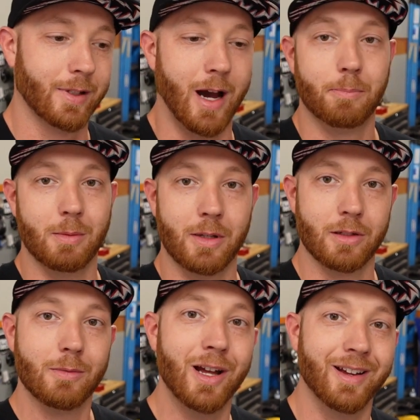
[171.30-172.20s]

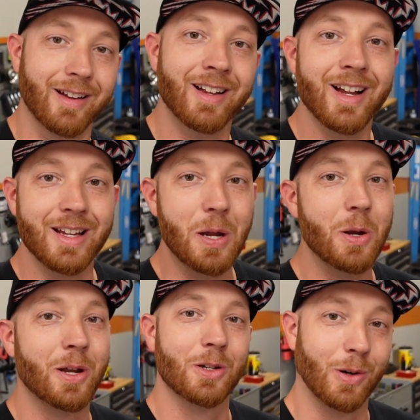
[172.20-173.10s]
optimism,
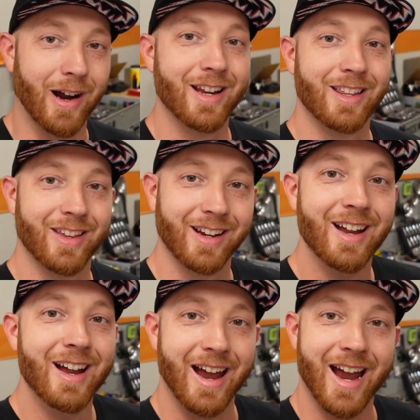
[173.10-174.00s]
you can try anything
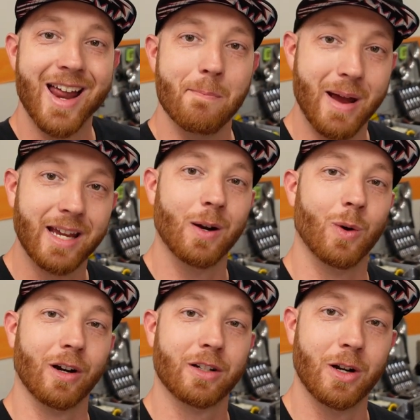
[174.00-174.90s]
and make it
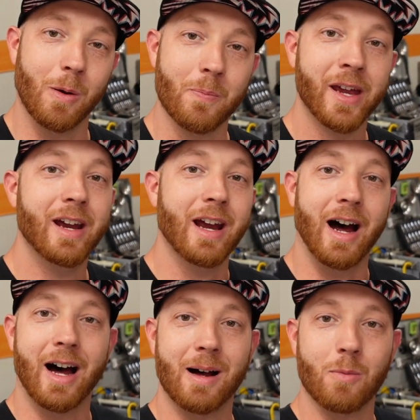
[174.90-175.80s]
work. So
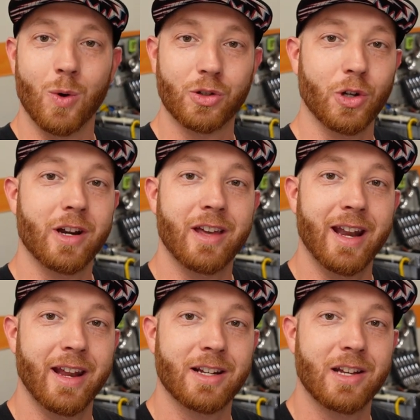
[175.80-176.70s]
we'll show you
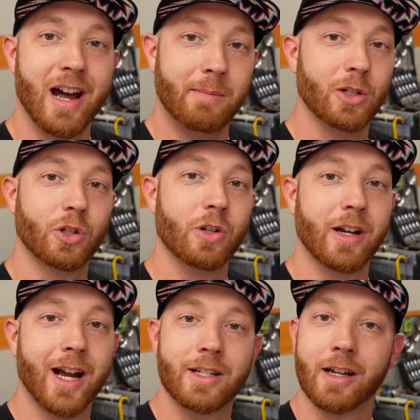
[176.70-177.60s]
that next time. I'll show you
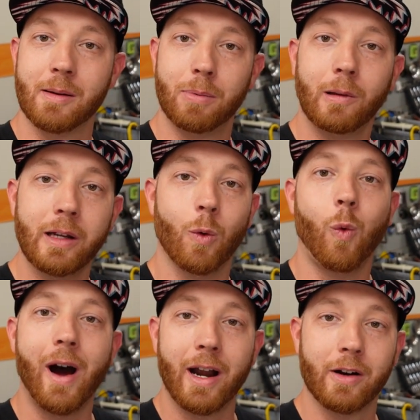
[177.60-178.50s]
guys a complete
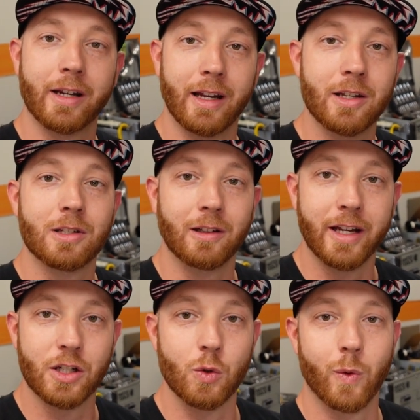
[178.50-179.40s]
wiring
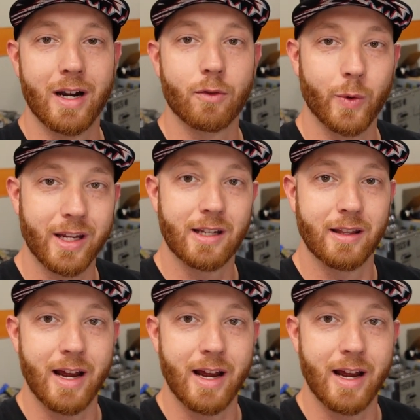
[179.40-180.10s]
installation whenever we get to